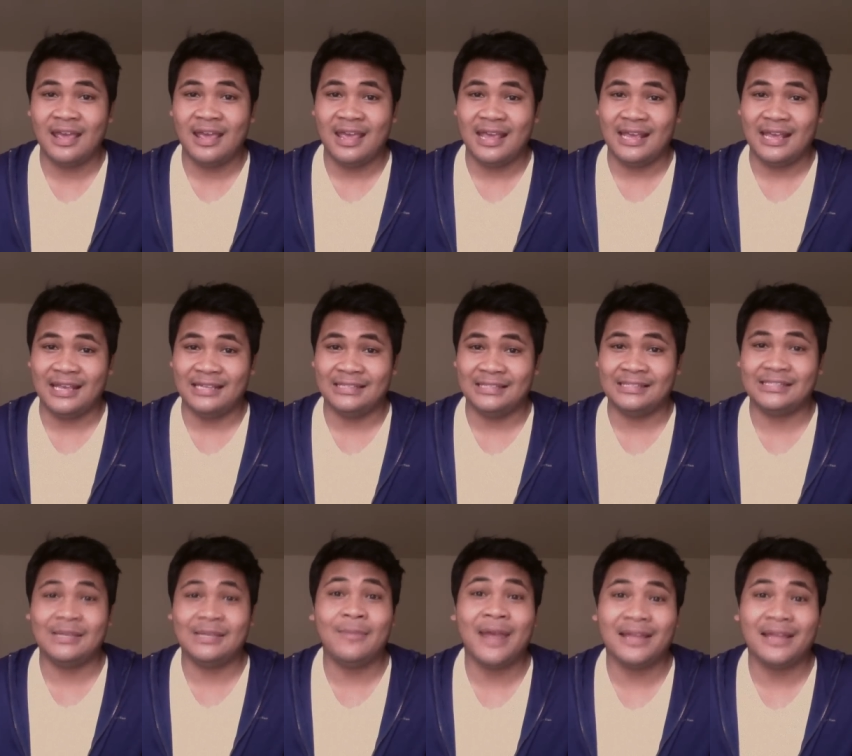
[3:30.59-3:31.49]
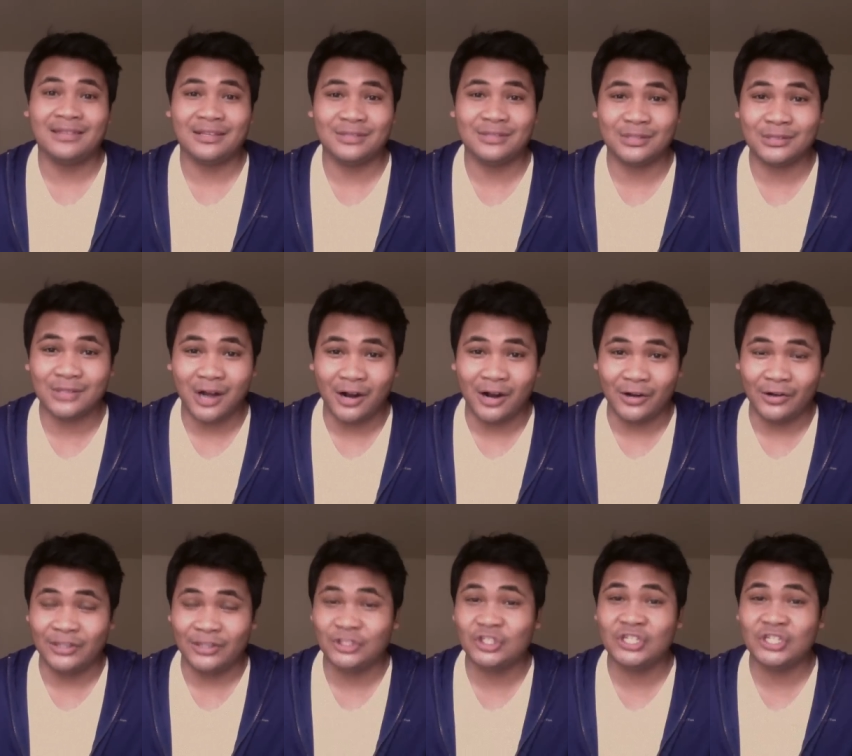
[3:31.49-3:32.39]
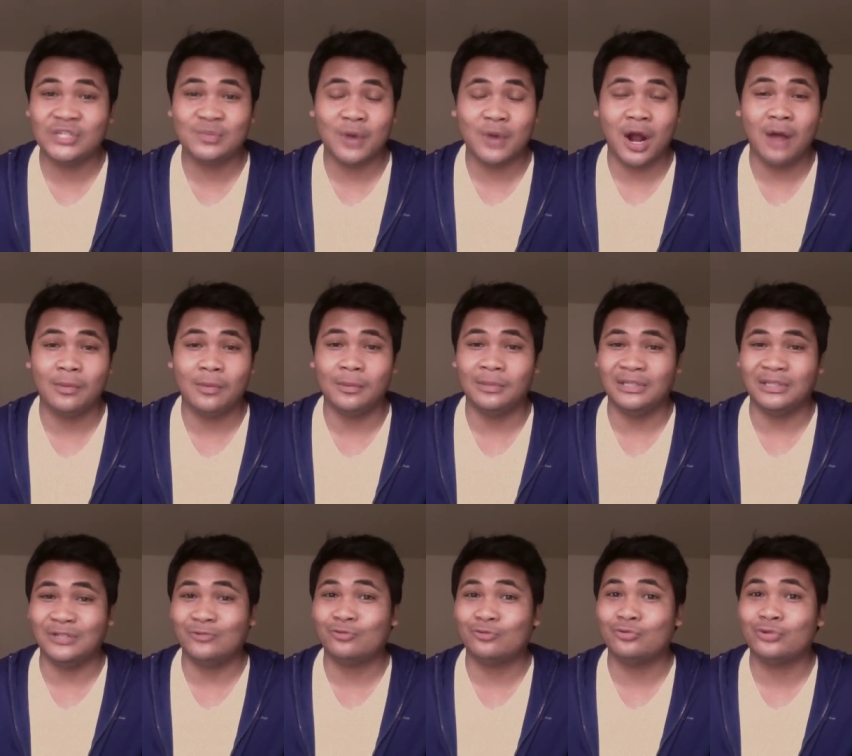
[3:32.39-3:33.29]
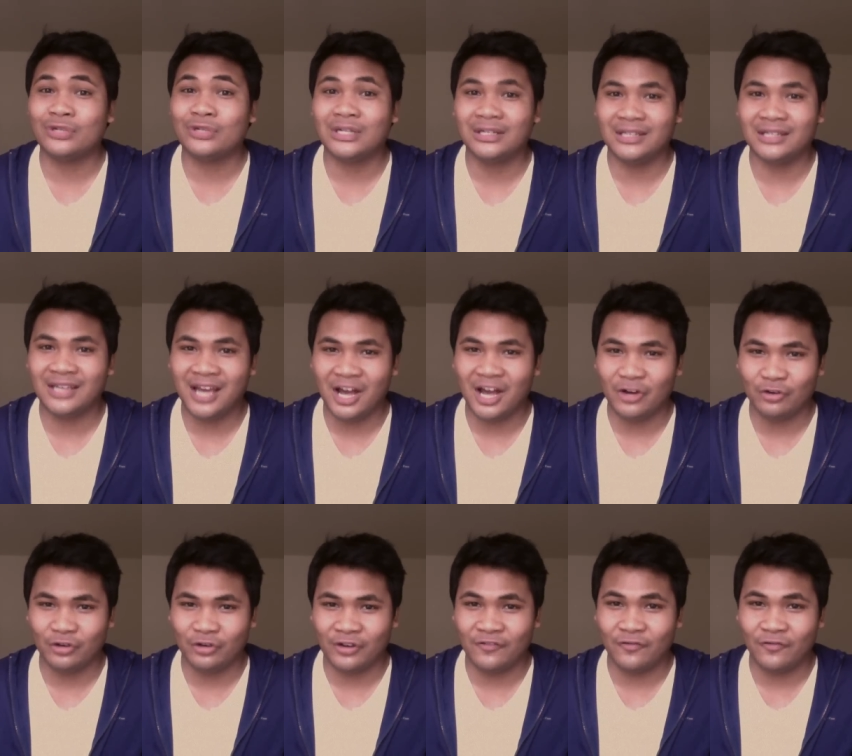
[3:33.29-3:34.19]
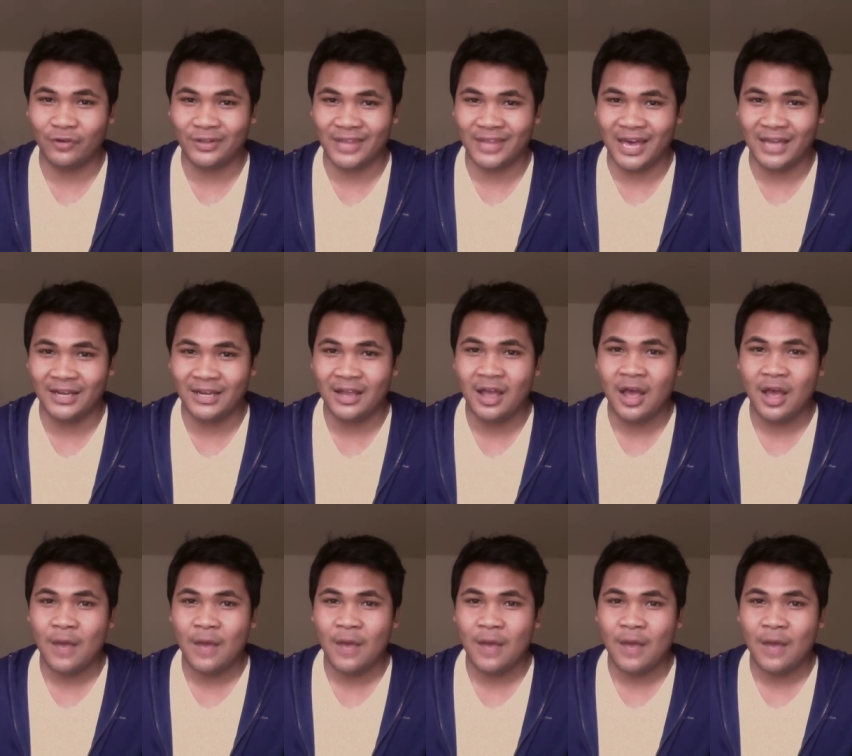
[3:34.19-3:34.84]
is Samantha Cesario, and she's probably really hungry for that